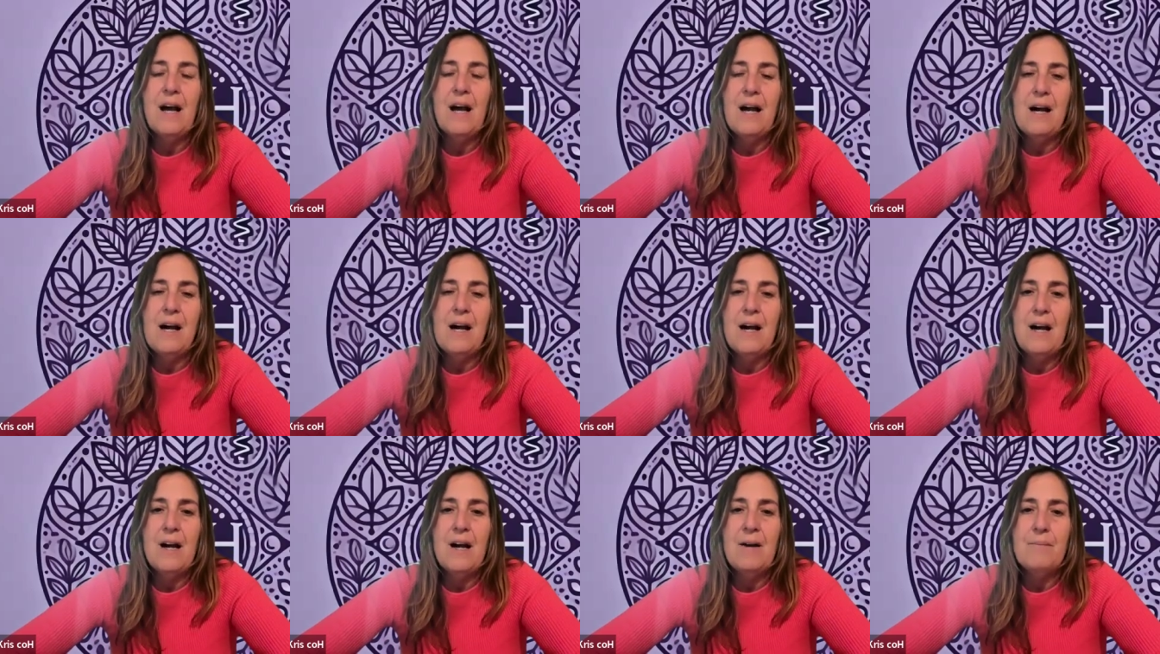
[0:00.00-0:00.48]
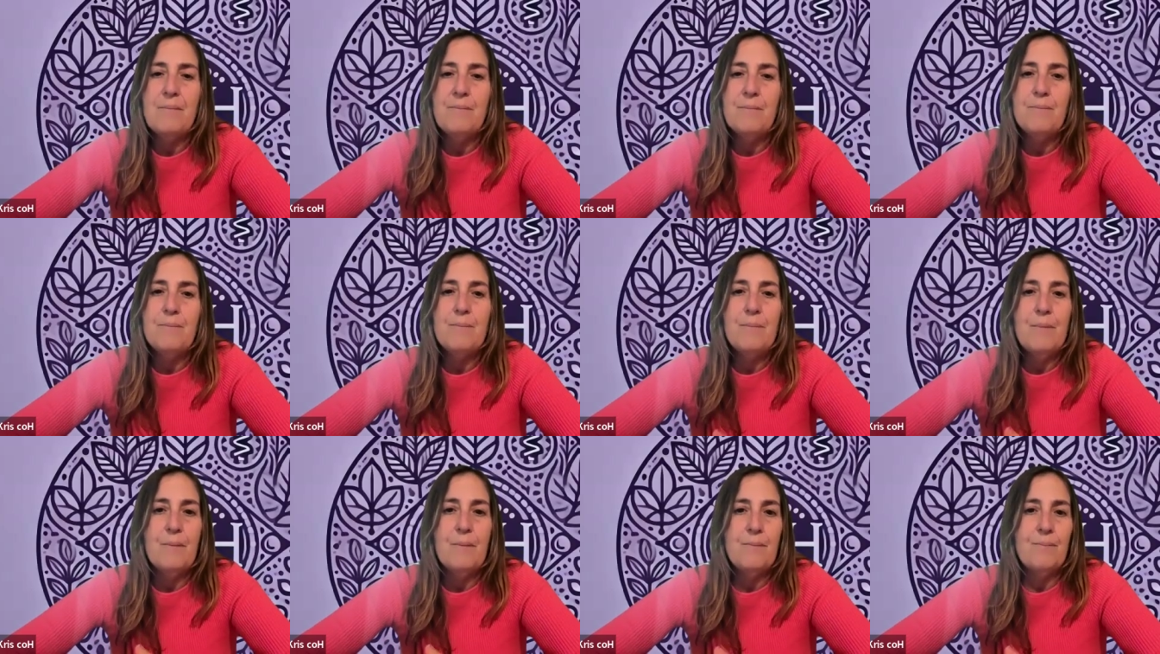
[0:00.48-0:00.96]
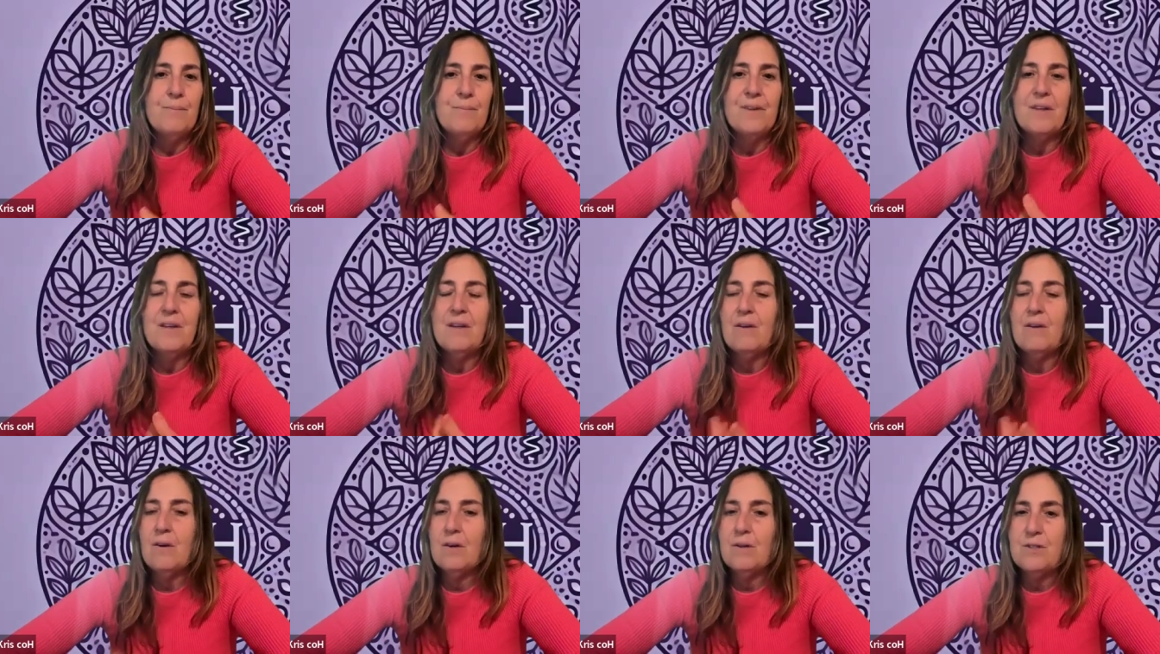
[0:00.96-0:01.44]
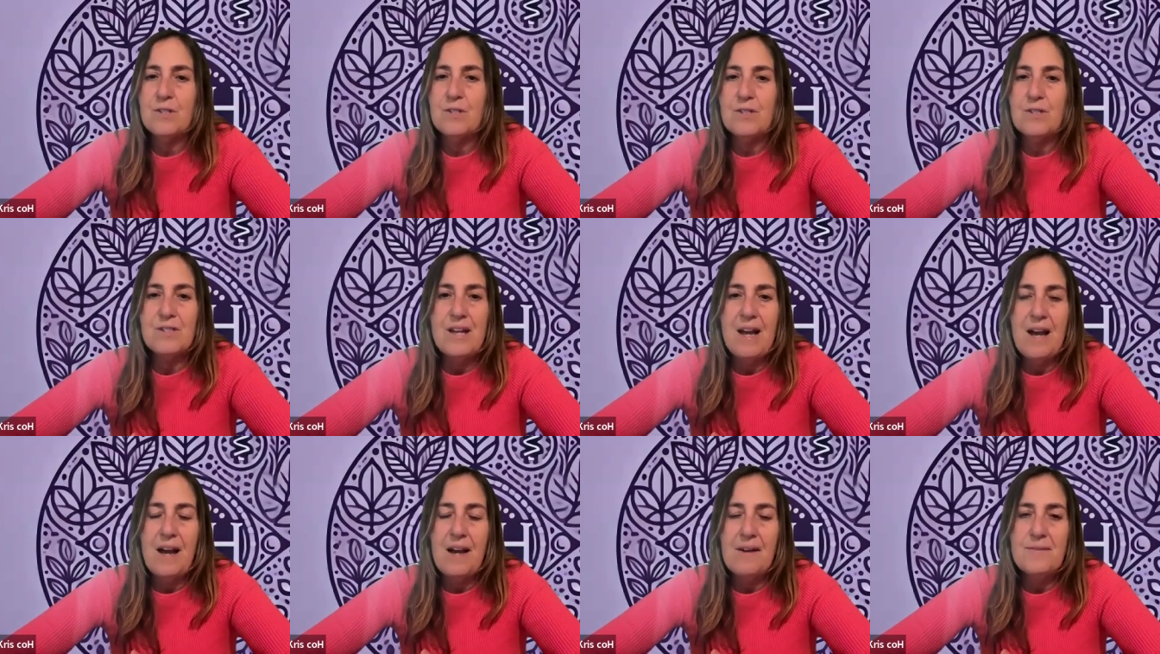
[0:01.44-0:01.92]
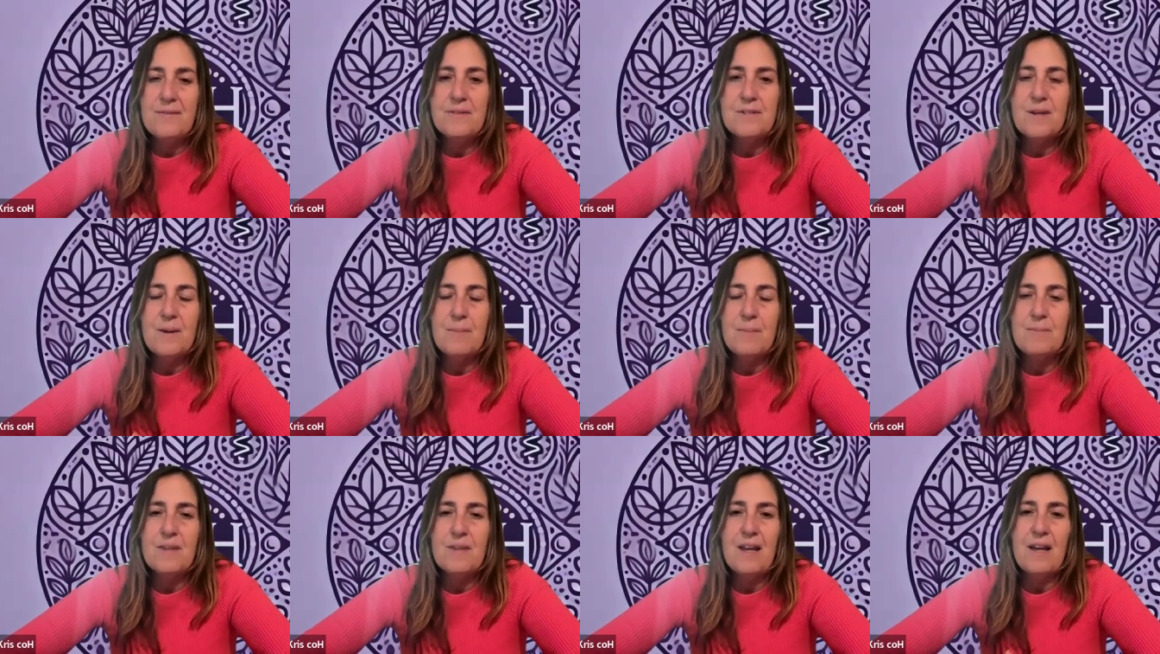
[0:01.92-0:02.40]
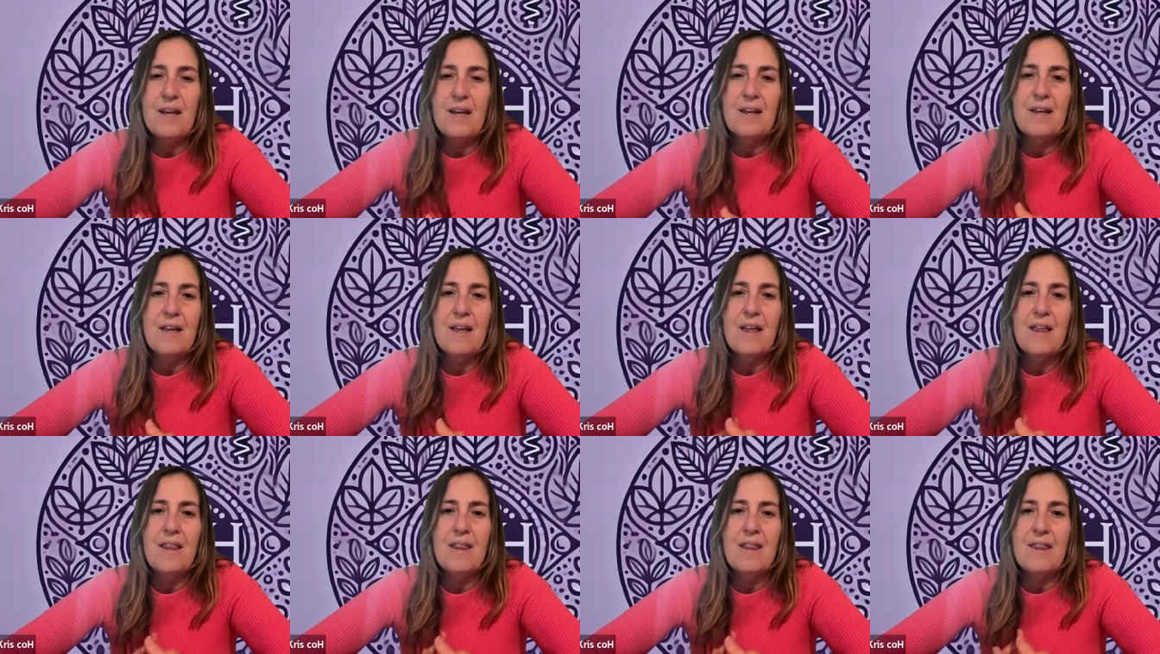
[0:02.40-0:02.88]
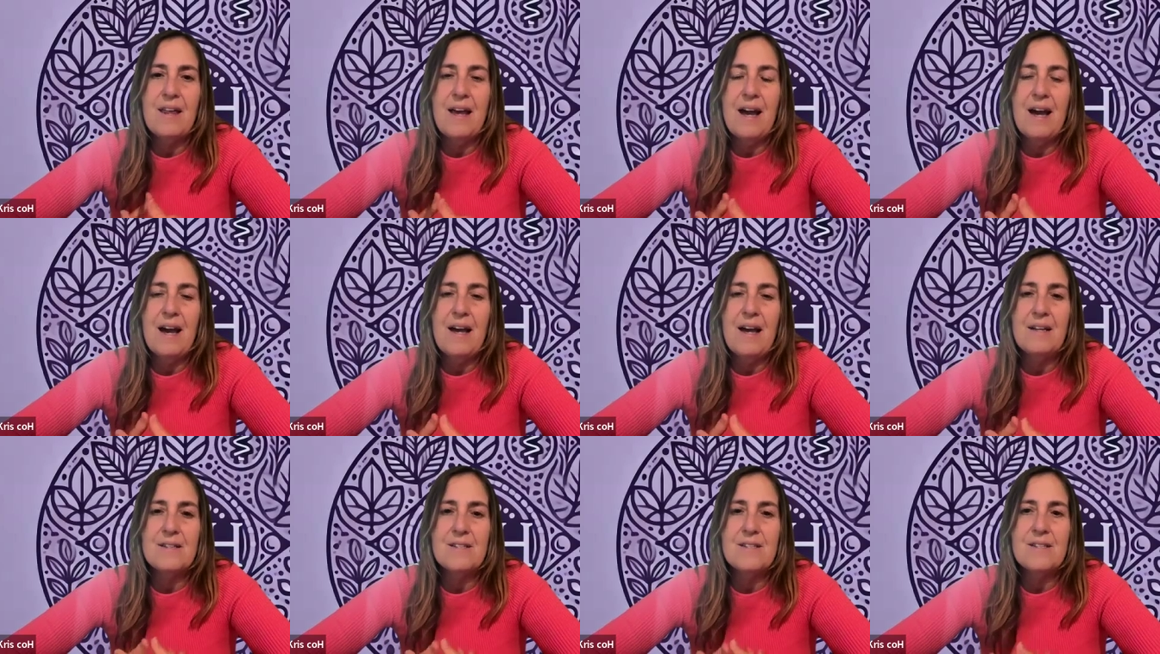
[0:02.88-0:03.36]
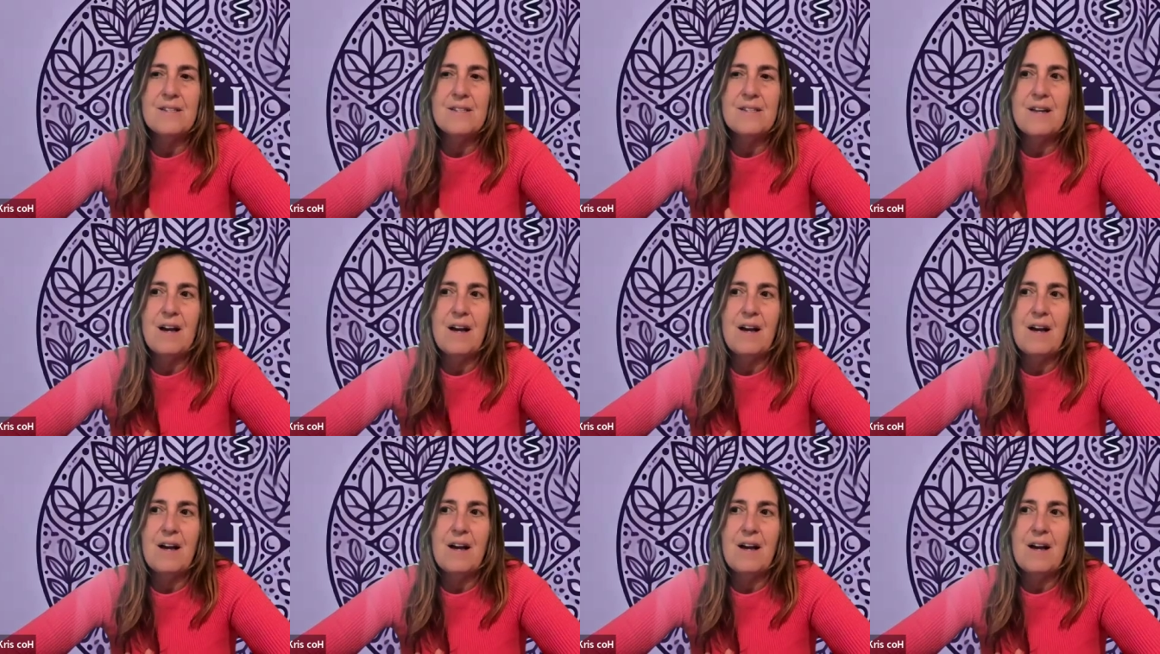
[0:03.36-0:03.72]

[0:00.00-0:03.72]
Or just have something that,